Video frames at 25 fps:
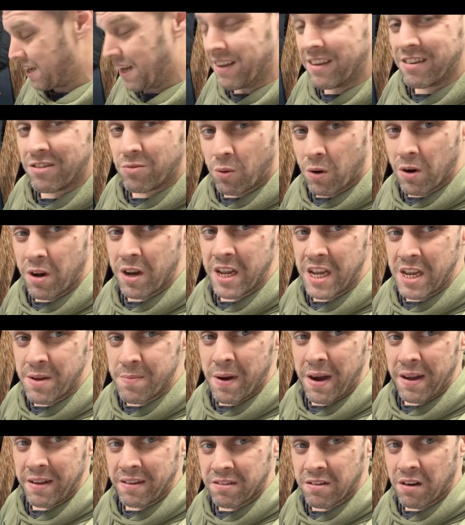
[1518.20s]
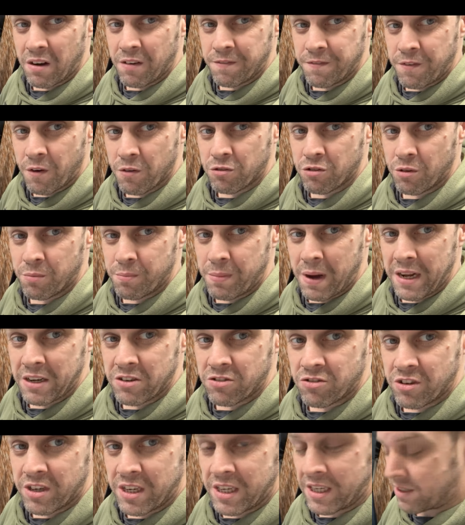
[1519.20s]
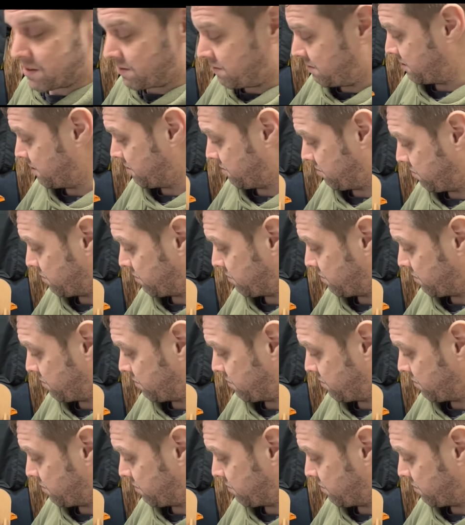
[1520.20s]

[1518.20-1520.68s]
There's one on eBay that's got a fucked up battery that's